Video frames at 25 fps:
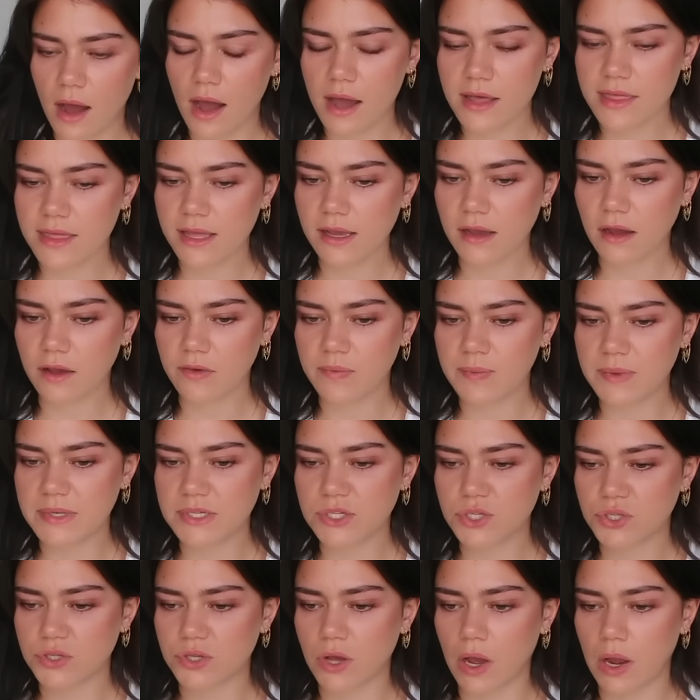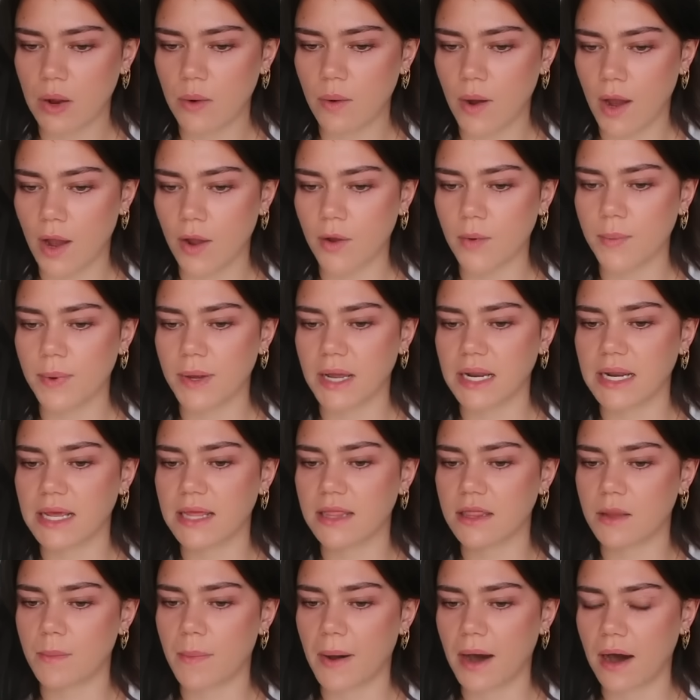I think I've been so open
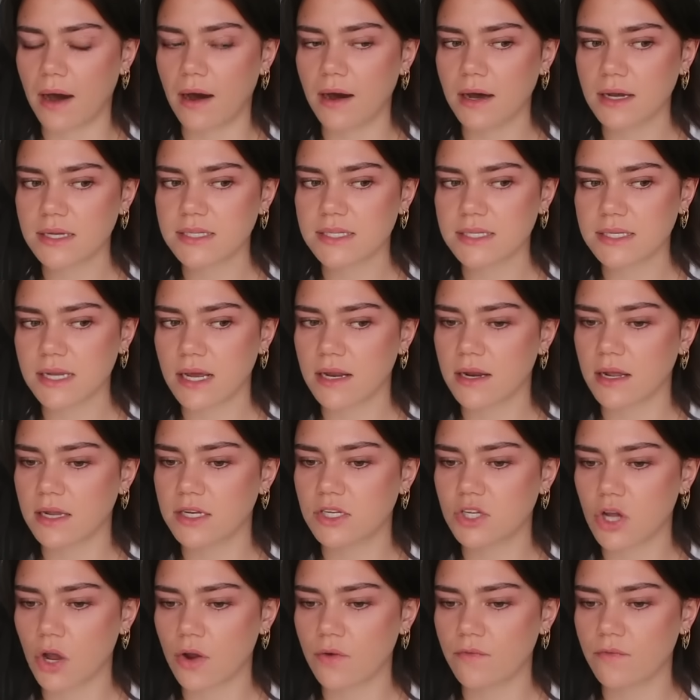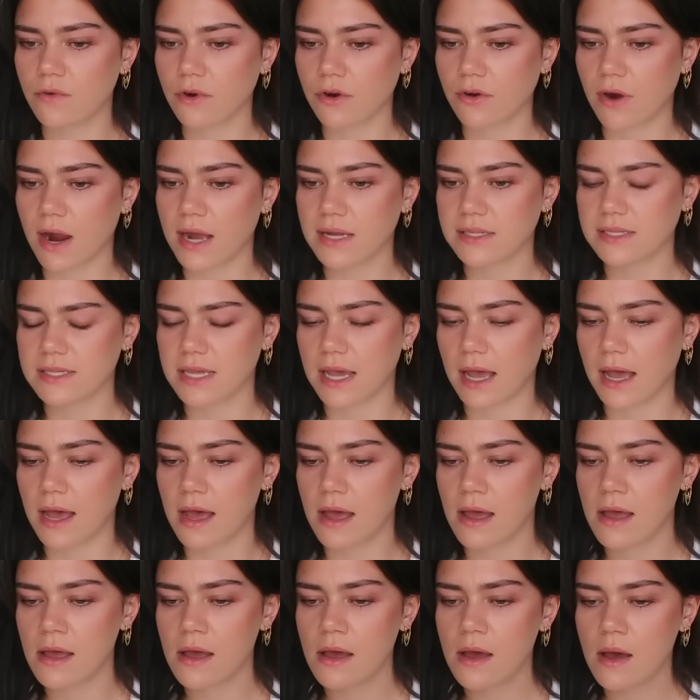in the past, and I don't regret it,